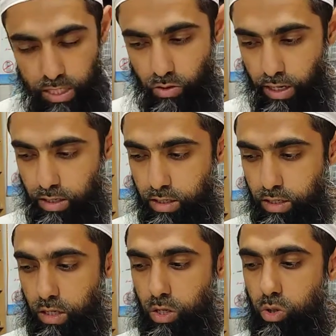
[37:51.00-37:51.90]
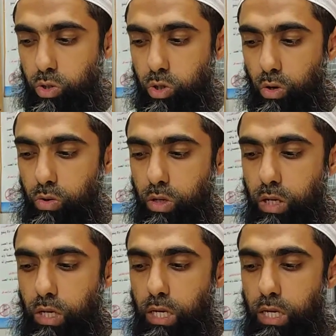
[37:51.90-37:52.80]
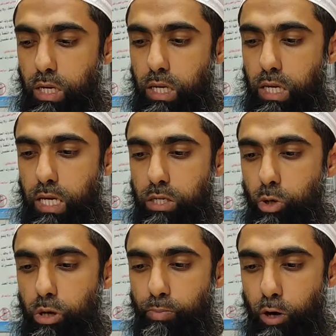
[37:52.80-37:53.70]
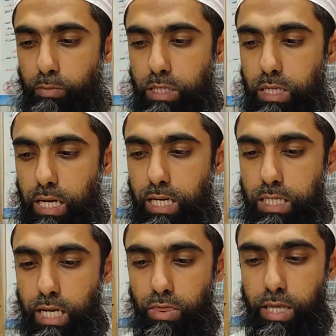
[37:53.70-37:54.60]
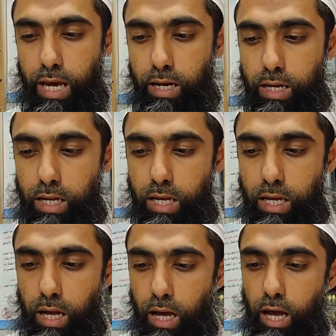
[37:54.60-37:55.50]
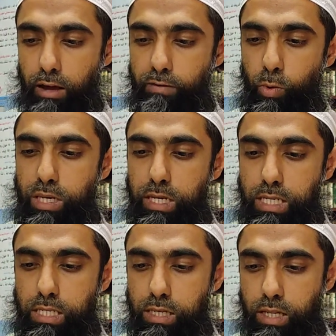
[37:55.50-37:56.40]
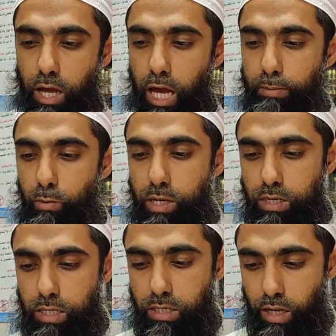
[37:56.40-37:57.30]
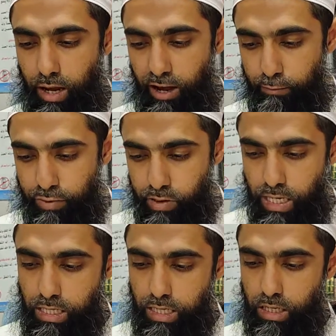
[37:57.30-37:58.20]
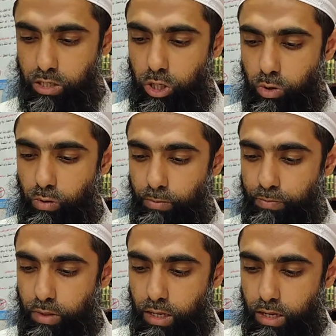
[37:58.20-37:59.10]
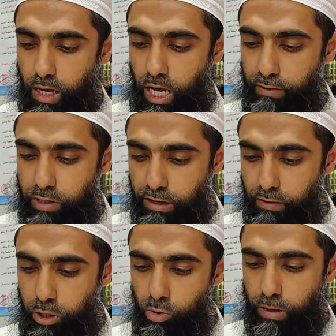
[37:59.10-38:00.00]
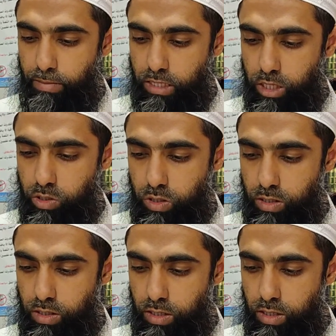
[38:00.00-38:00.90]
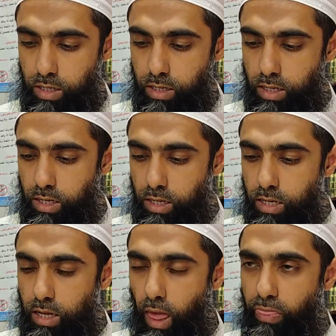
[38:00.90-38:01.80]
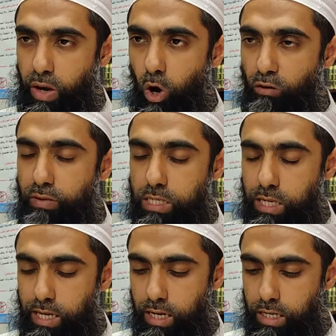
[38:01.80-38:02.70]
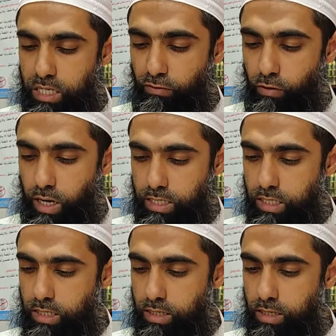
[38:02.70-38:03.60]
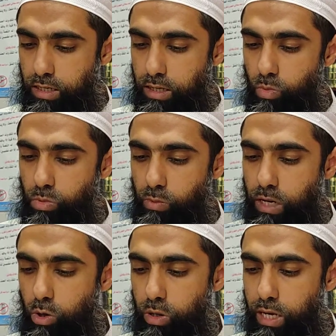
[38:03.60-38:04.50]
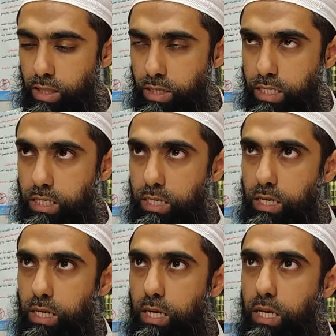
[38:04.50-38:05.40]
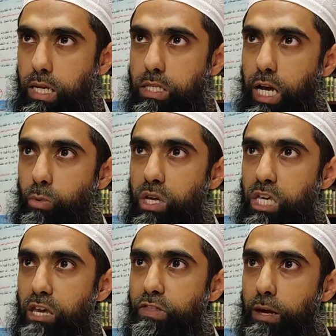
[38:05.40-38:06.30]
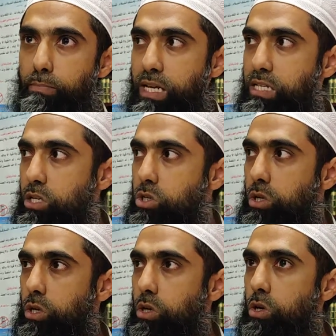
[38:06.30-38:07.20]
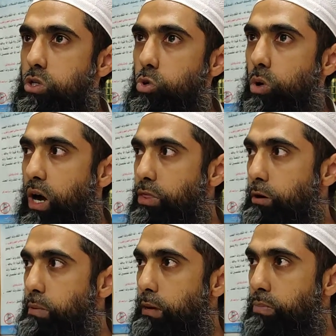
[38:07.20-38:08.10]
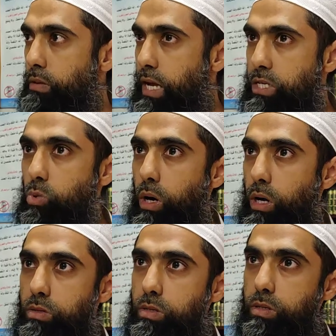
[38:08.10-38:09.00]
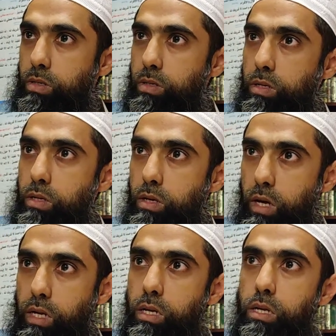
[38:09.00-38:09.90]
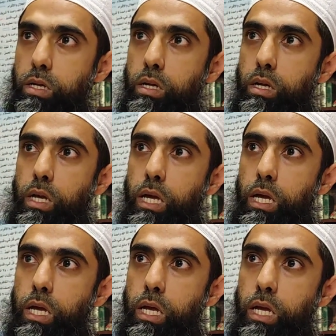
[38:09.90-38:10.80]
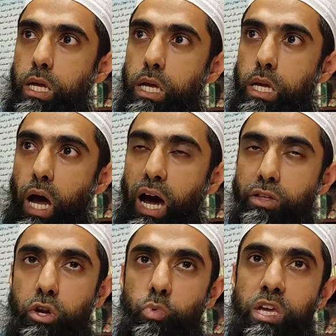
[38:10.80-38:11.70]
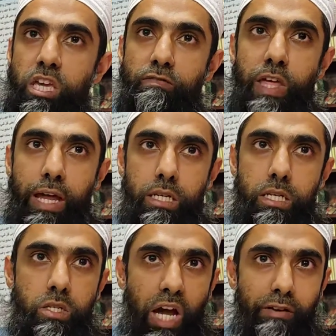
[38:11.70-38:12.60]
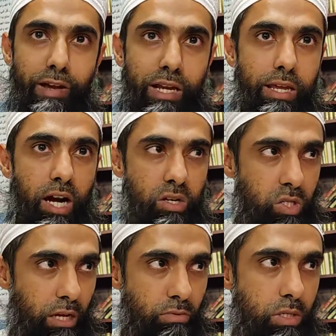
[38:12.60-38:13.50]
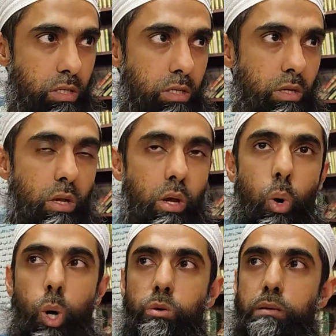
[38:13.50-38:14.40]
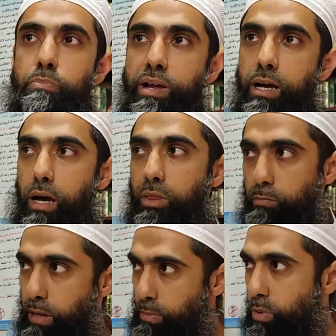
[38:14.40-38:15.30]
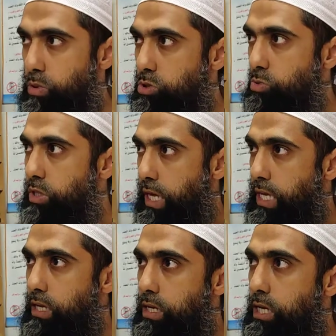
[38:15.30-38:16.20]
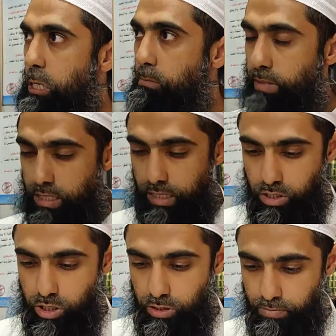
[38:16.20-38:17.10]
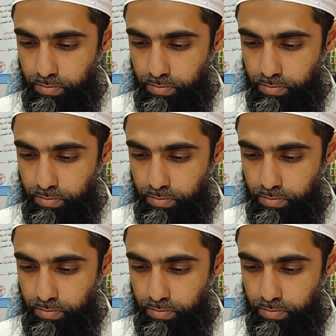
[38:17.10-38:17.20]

That's right. So he took a promise and he said that, I have a witness, I am a witness that I have presented it to you. I have given you the message. And then obviously it for us, when we look at this, is that we give the message to other people as well. Right? Either we give that directly ourselves, or we bring other people to the message.